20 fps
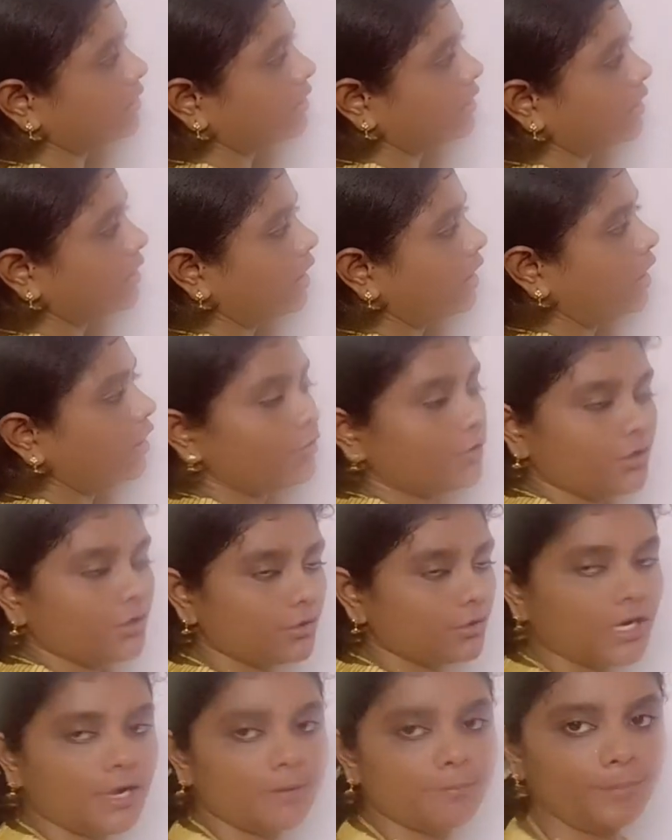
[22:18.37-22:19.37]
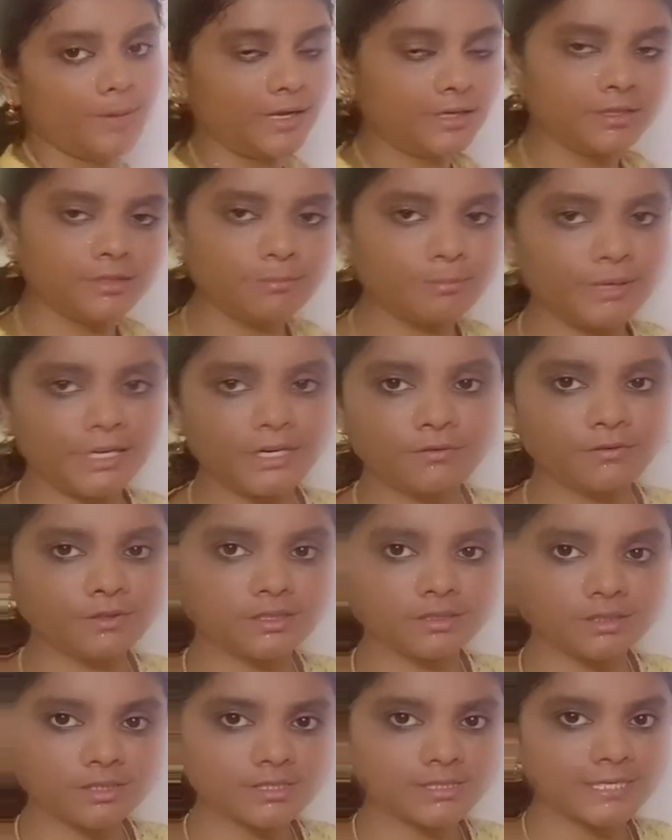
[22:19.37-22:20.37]
How do you compare the mean
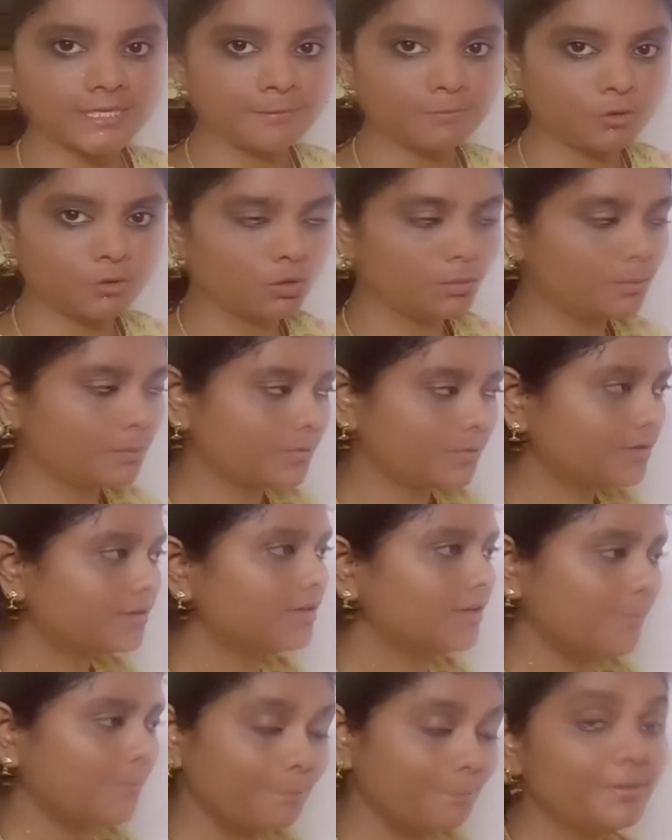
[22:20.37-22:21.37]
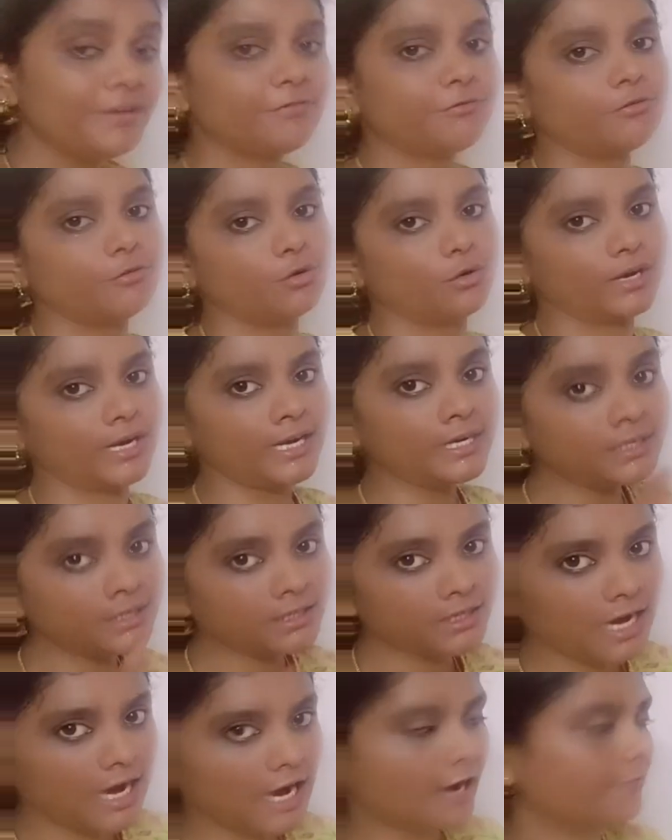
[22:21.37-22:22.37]
within the same group? Before and
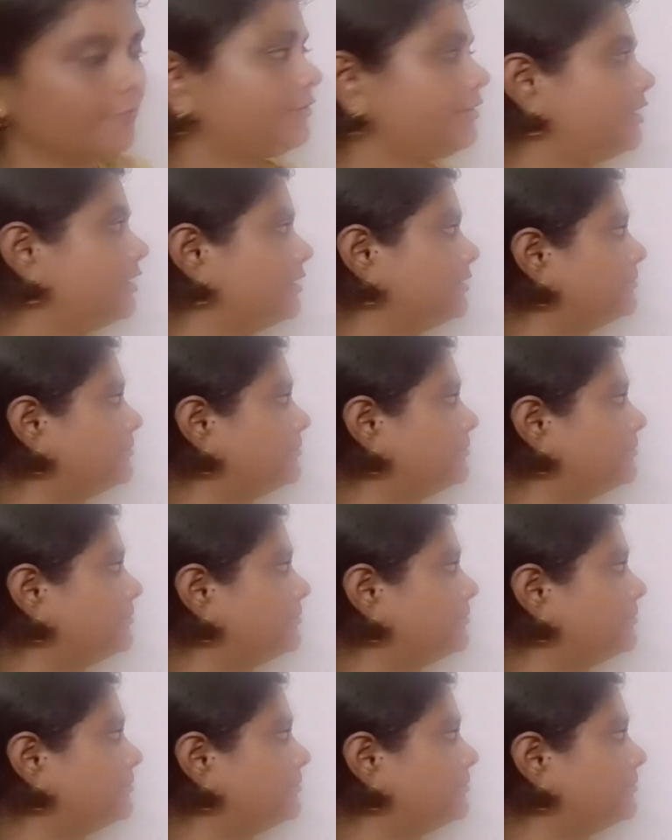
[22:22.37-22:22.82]
after.